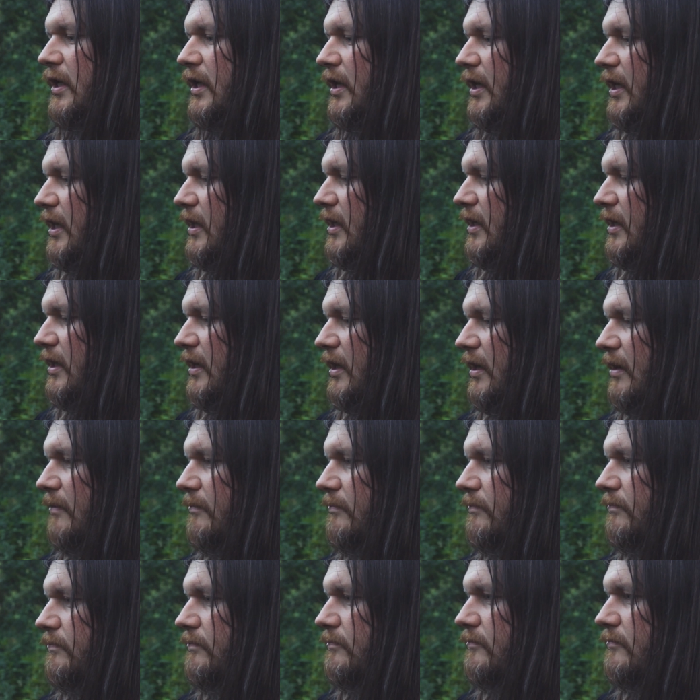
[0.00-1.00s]
And
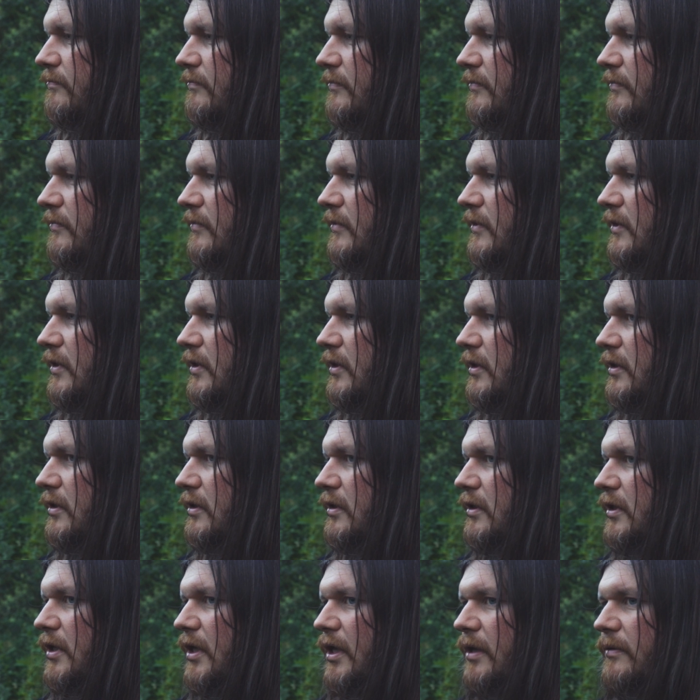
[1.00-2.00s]

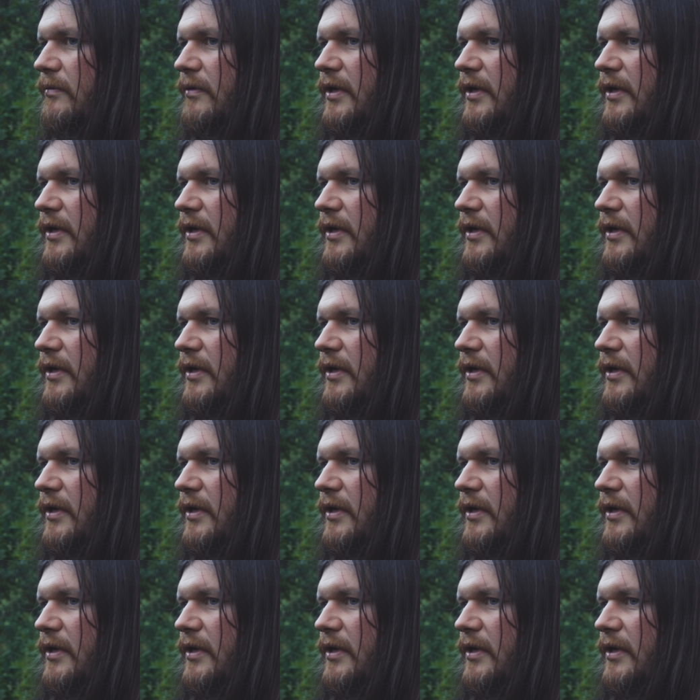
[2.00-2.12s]
you know,